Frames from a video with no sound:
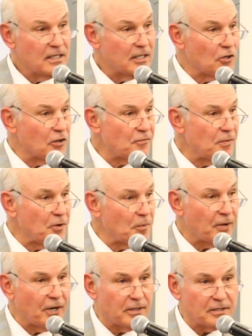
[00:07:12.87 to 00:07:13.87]
You learn from
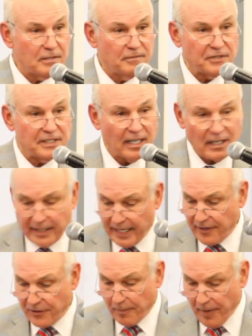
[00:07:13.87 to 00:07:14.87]
your parents'
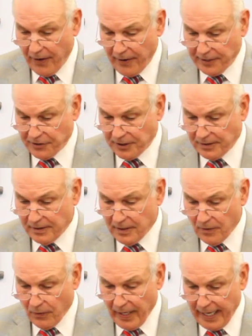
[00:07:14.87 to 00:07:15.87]
fidelity in your marriage,
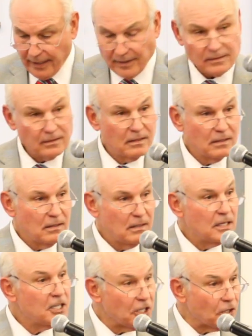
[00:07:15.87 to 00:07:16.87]
right?
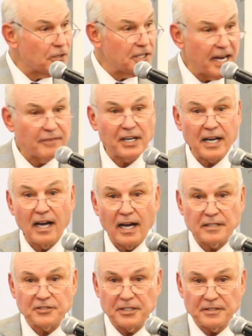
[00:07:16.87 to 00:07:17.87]
You learn you have a
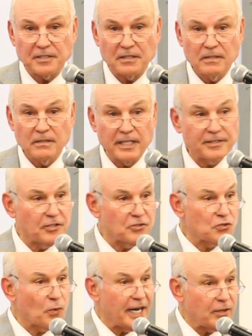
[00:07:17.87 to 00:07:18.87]
conscience, that
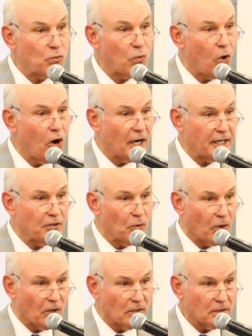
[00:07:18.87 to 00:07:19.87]
there's right and wrong in the
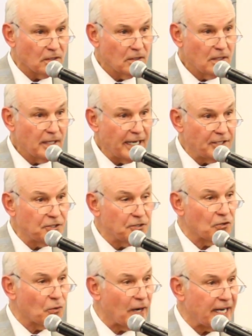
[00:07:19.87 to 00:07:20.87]
world, and you
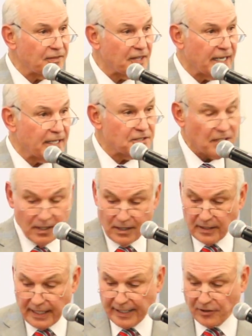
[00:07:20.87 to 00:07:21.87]
do the right things,
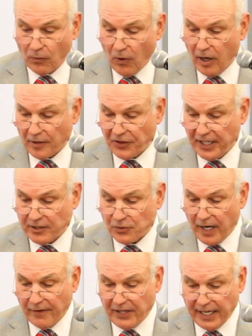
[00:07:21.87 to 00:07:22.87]
not the wrong things,
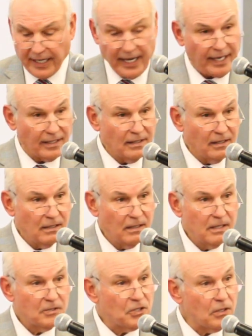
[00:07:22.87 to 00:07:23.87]
whenever you can.
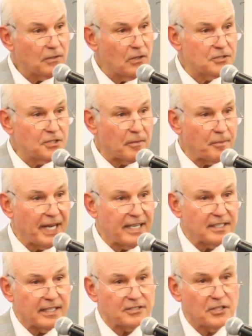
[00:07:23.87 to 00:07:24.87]
Those are the
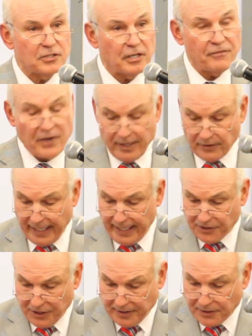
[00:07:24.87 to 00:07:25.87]
basics, those are the
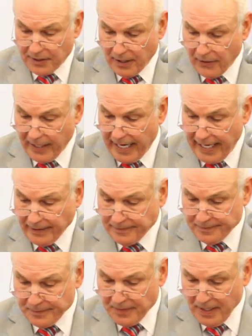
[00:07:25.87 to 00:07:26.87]
foundations,
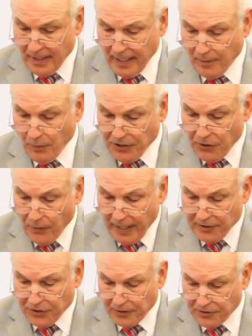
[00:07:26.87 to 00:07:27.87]
okay? And when you
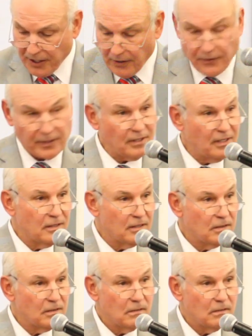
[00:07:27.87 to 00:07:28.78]
raise your children,